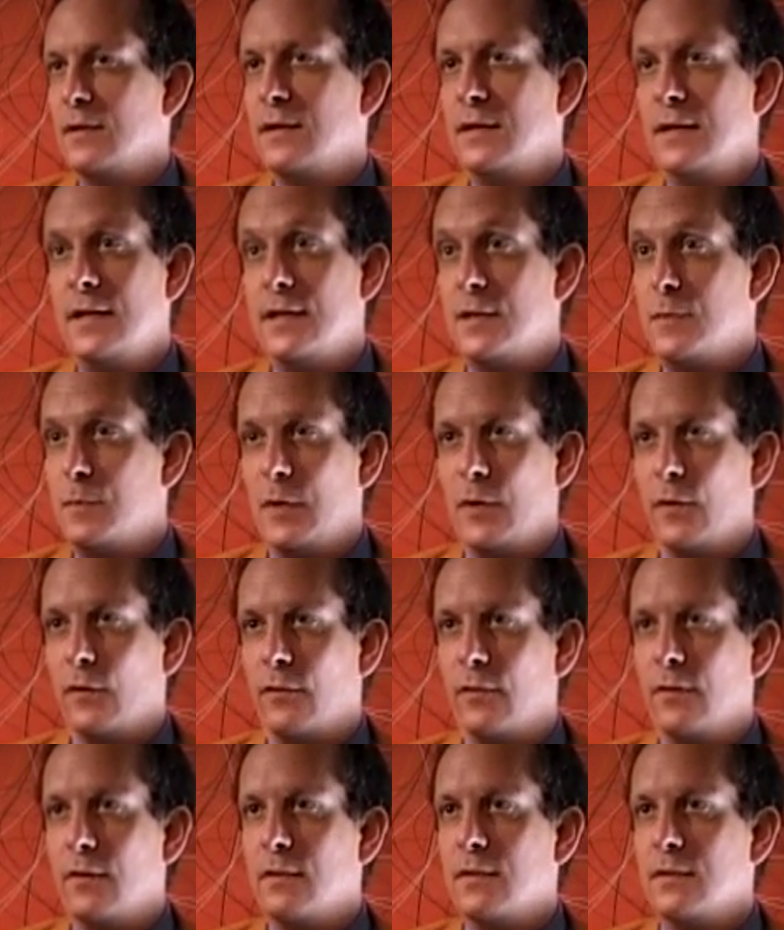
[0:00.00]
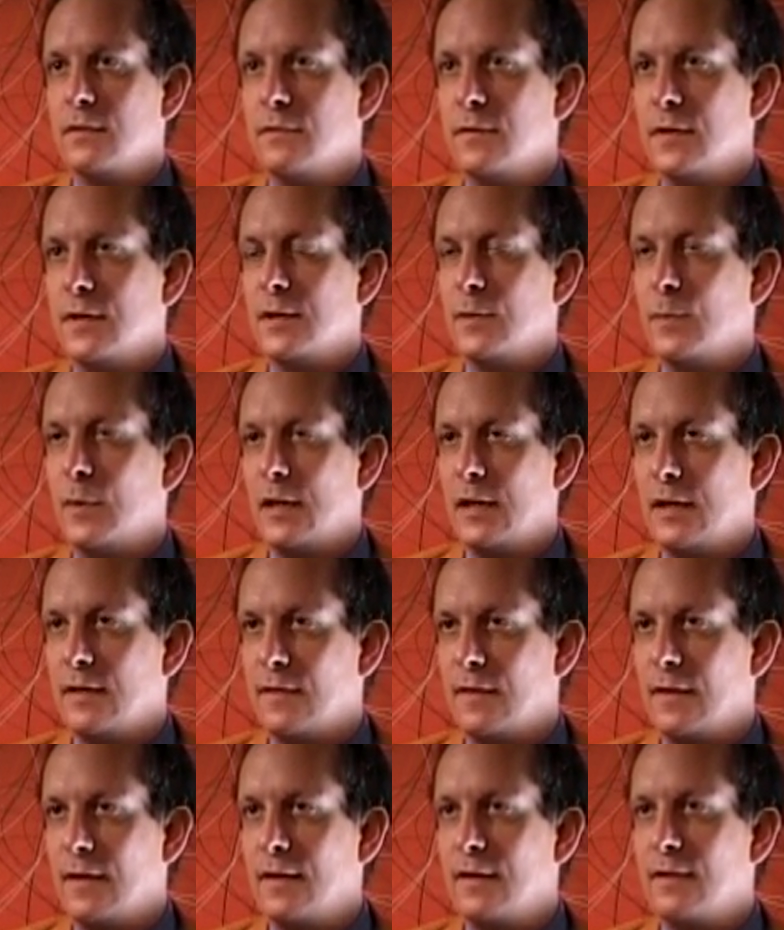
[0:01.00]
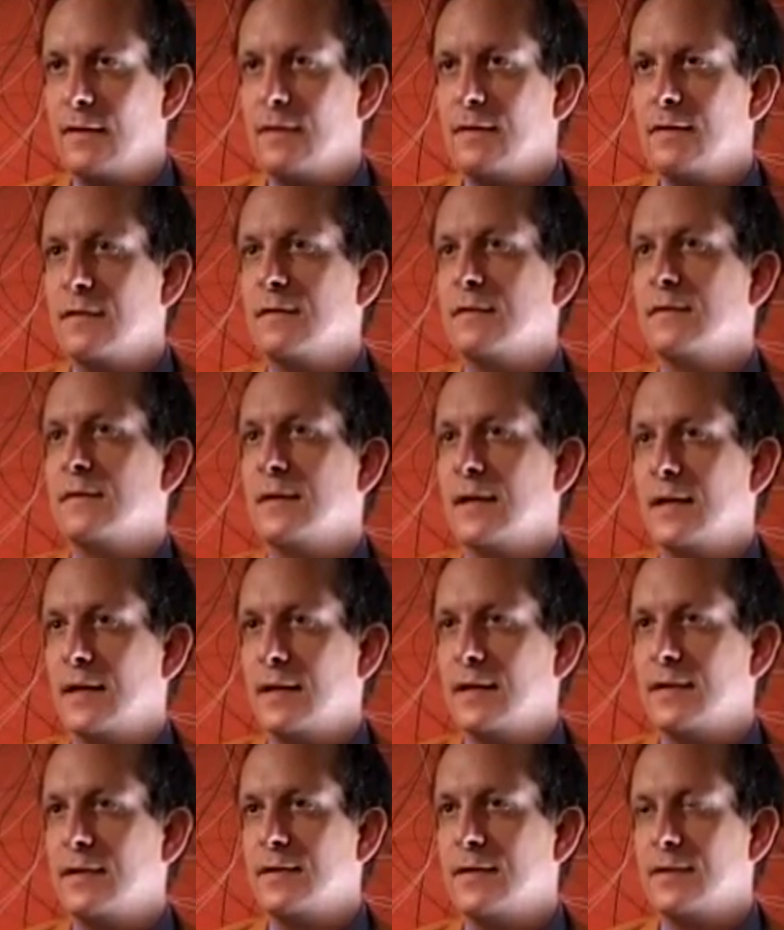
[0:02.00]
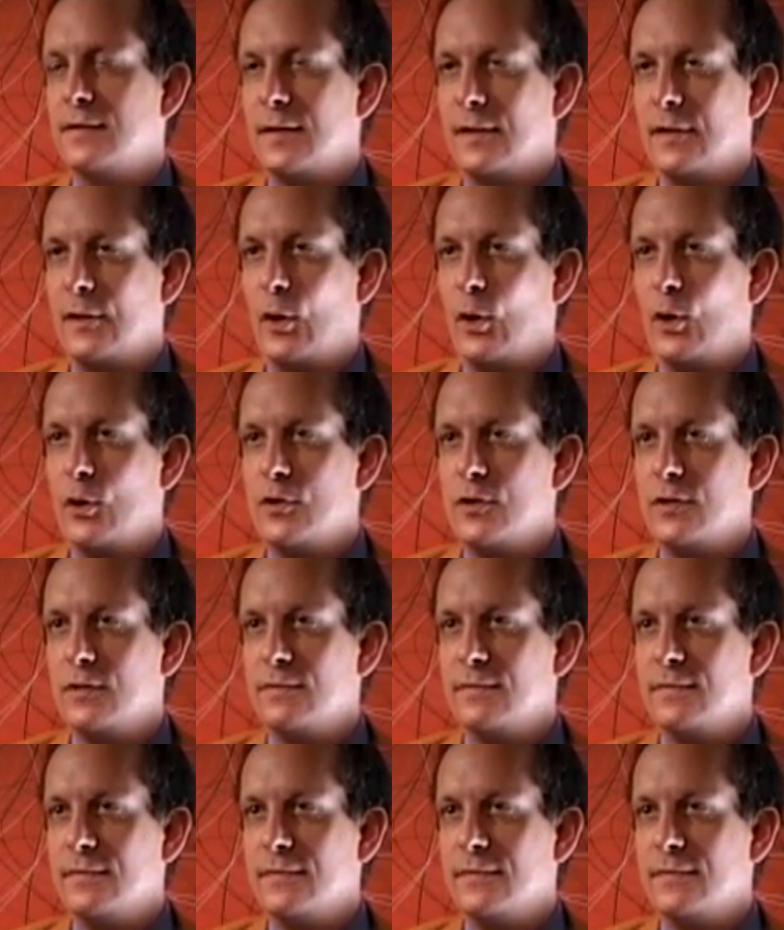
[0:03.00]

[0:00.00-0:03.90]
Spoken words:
needs both fundamental science and technology.